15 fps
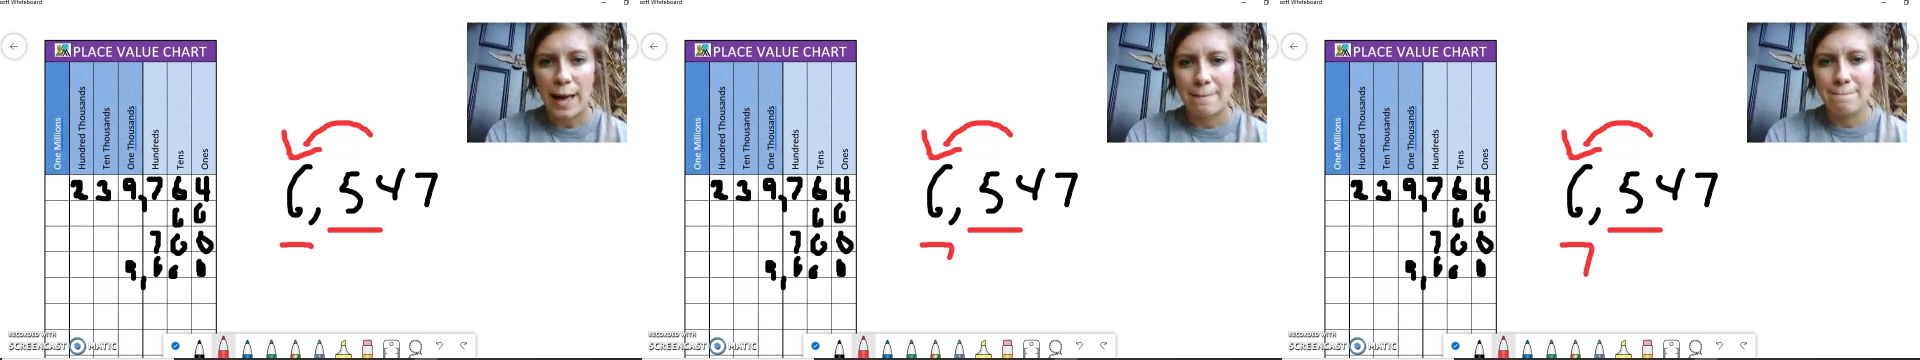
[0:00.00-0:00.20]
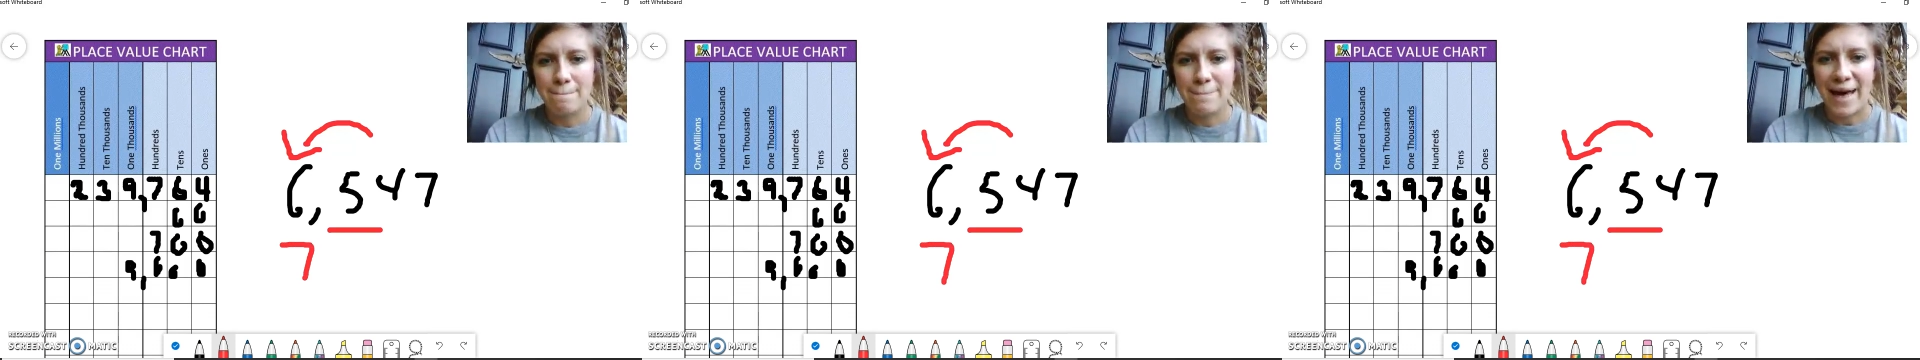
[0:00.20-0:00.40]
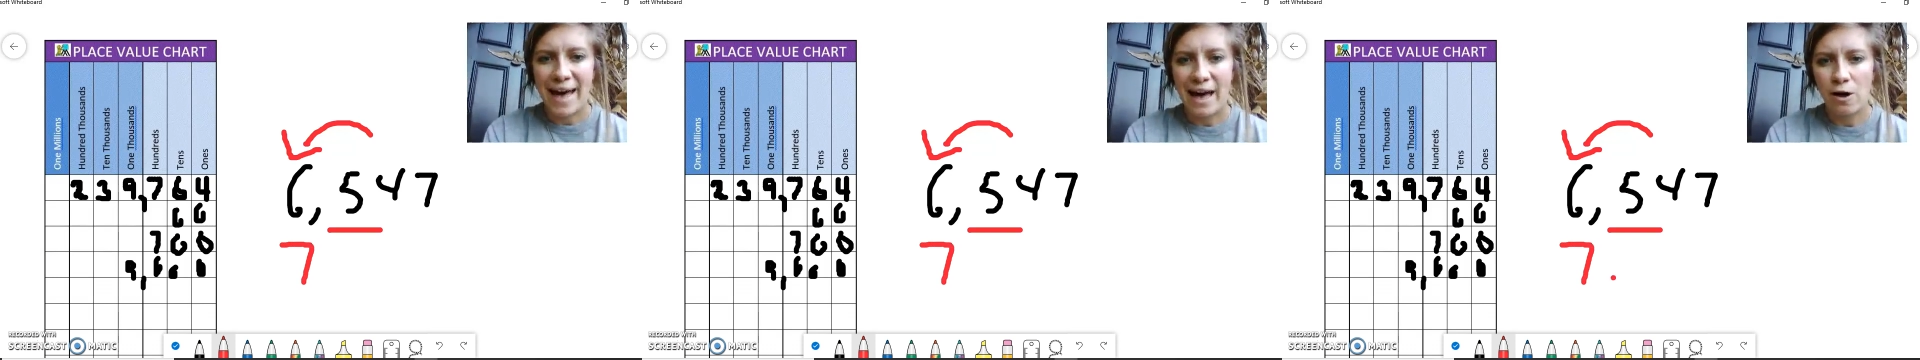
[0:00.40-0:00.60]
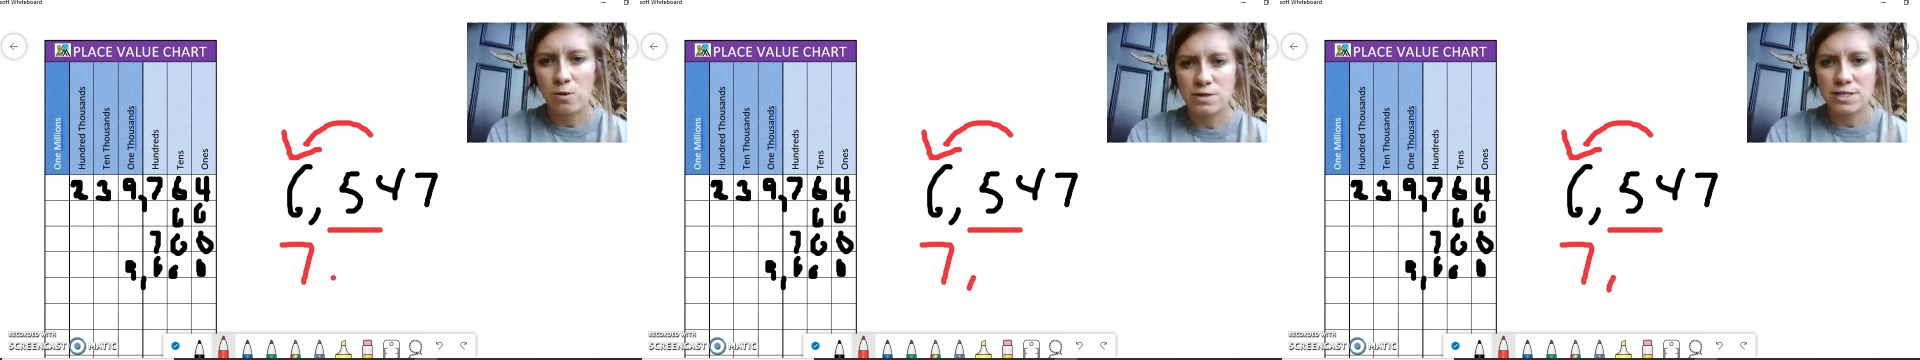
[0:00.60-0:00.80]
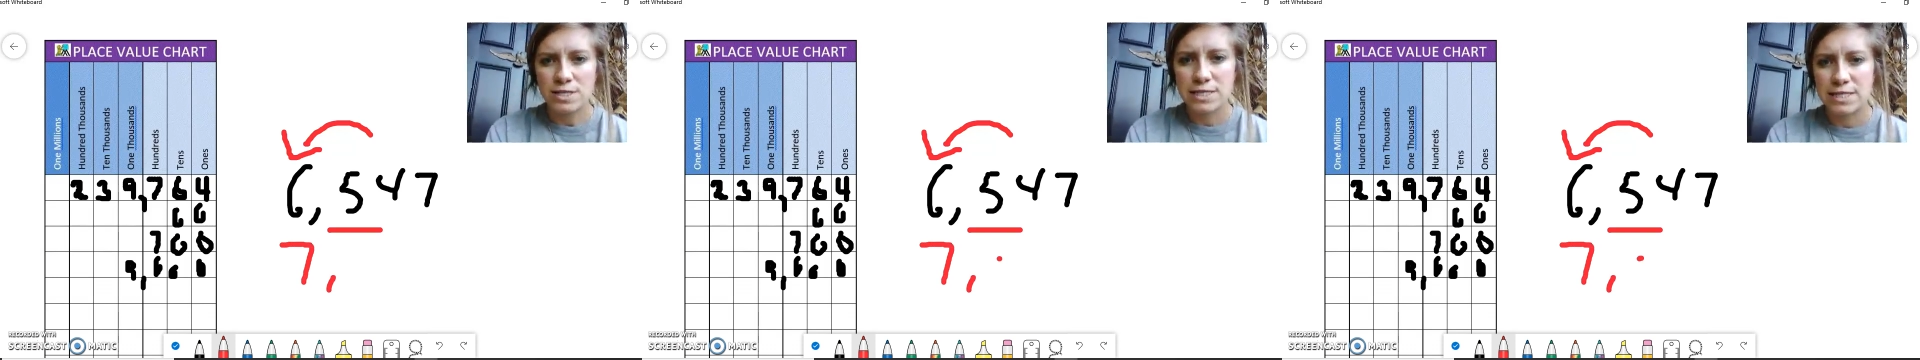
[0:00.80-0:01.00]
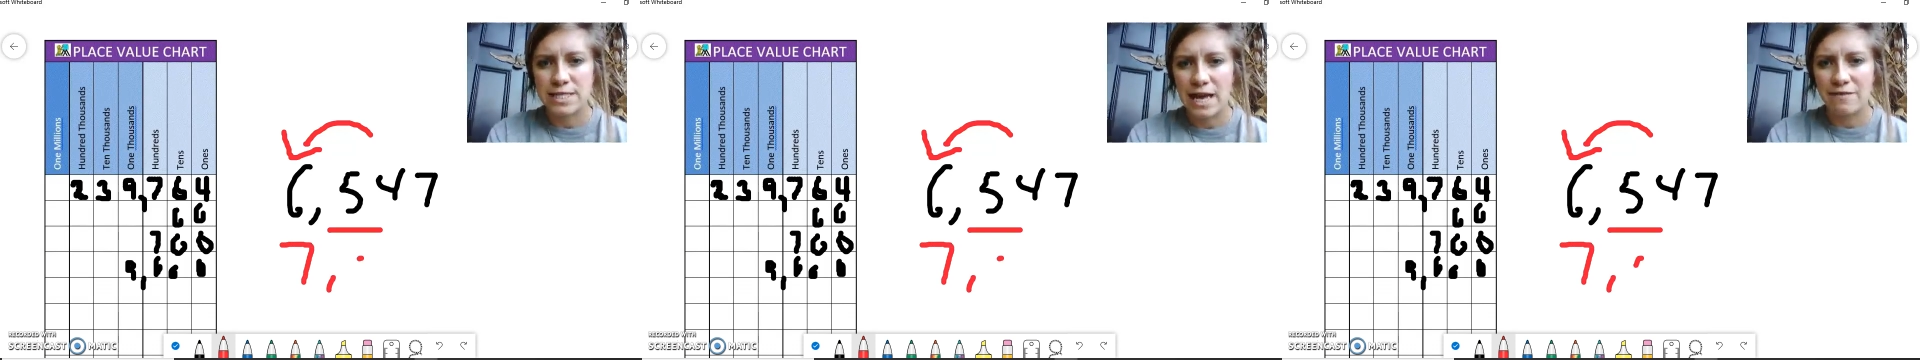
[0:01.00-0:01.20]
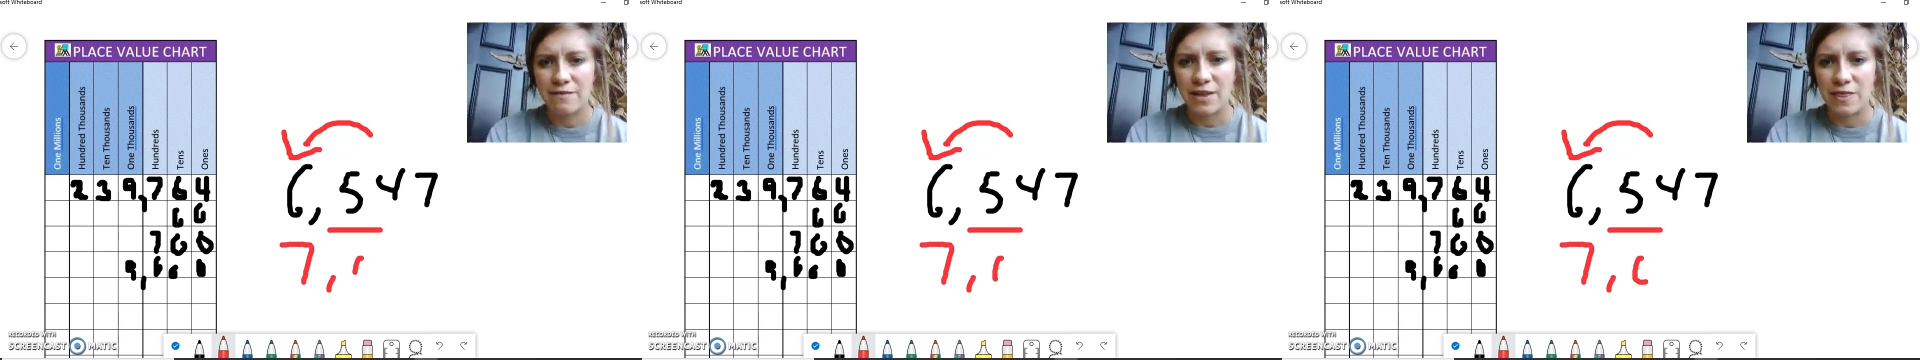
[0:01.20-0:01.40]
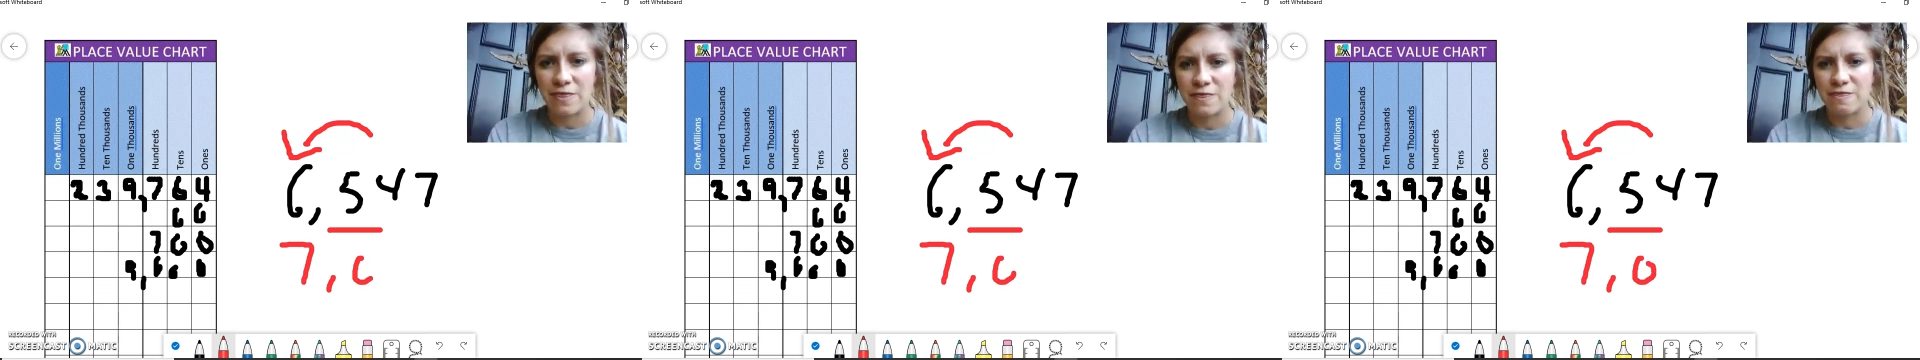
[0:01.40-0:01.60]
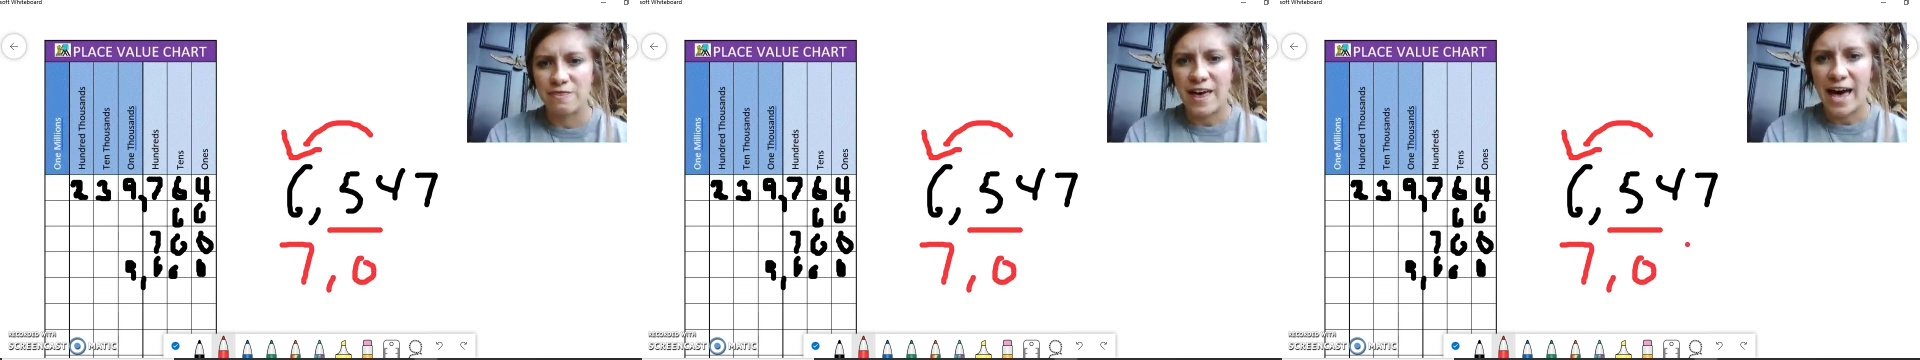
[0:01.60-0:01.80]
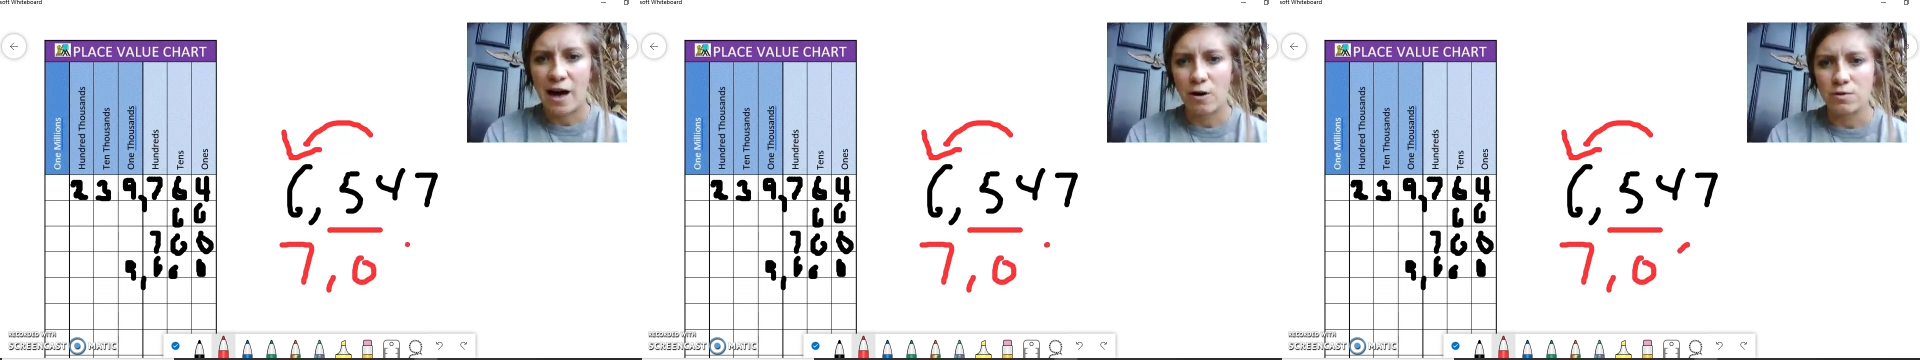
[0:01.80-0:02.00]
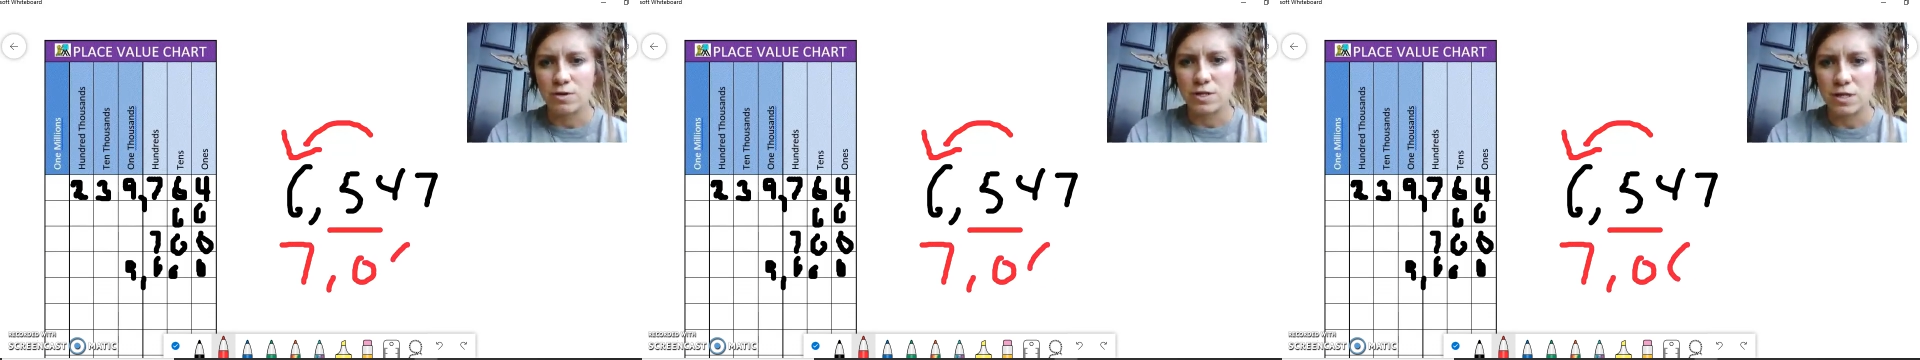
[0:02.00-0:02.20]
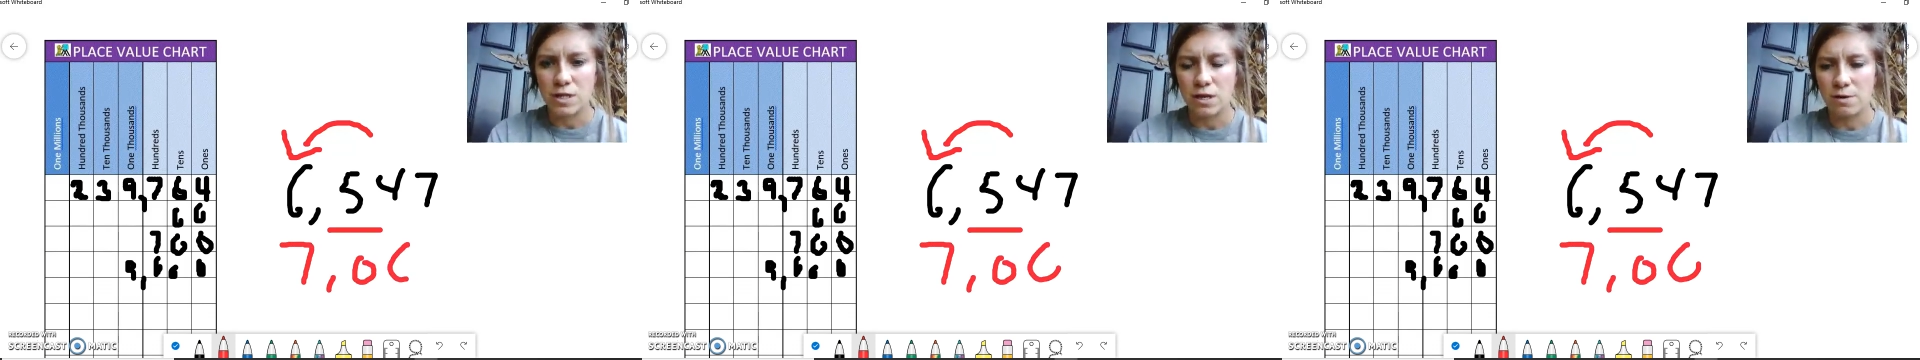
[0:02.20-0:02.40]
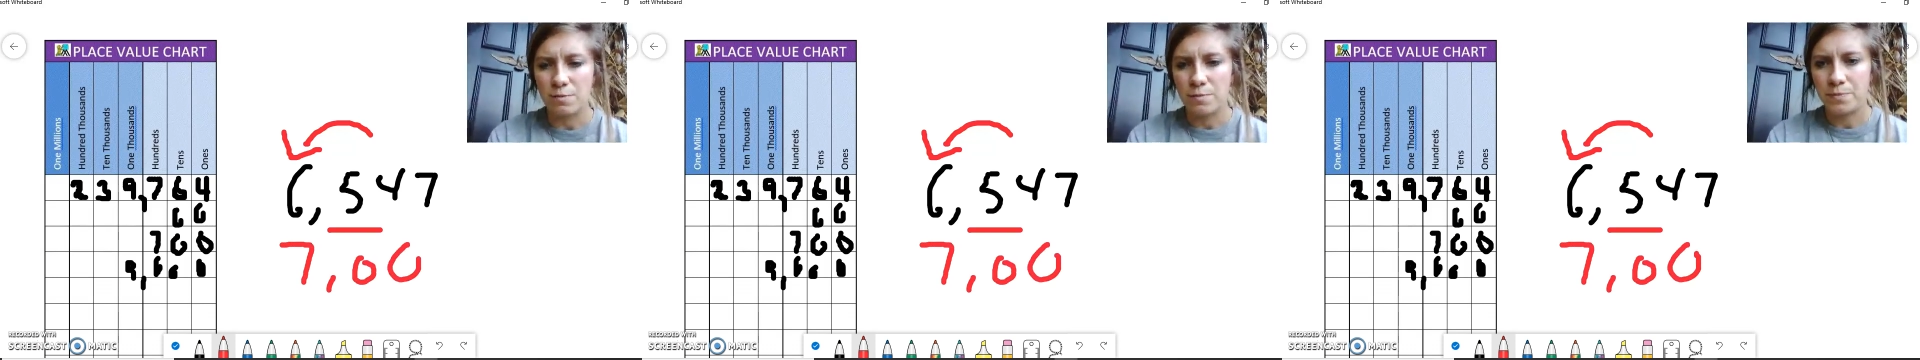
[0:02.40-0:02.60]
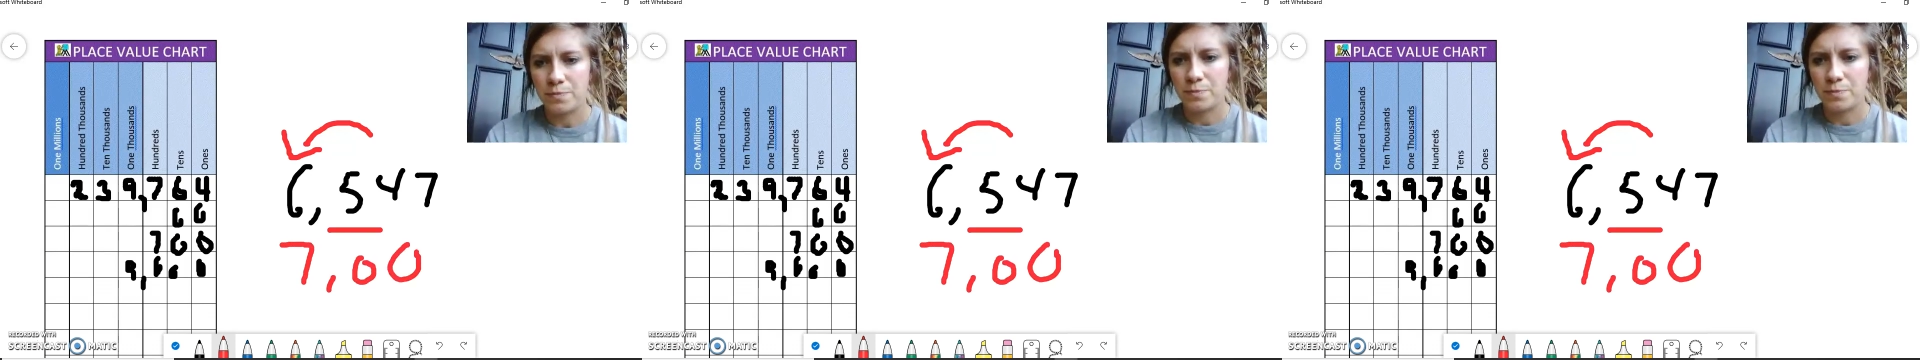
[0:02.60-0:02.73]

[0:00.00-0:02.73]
about 7,000.